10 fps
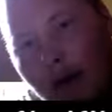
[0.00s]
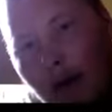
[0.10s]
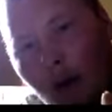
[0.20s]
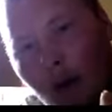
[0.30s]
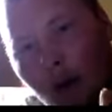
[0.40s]

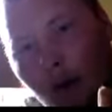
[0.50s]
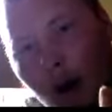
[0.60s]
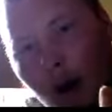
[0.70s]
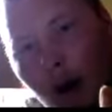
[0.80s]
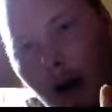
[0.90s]
right
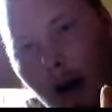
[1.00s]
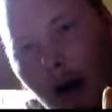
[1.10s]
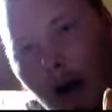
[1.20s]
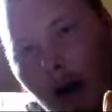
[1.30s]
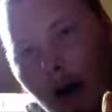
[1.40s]
here
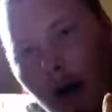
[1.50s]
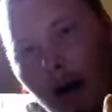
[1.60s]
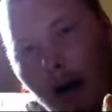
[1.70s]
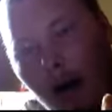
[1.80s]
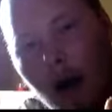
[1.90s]
will
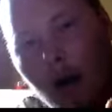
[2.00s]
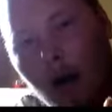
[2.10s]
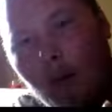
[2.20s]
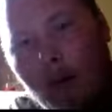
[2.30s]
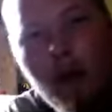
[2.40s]
do big
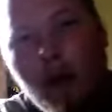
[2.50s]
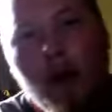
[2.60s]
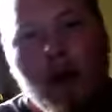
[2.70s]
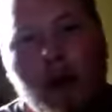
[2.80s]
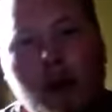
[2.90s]
clouds.
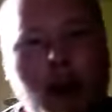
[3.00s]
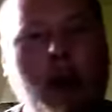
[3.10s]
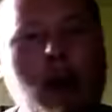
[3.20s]
But also you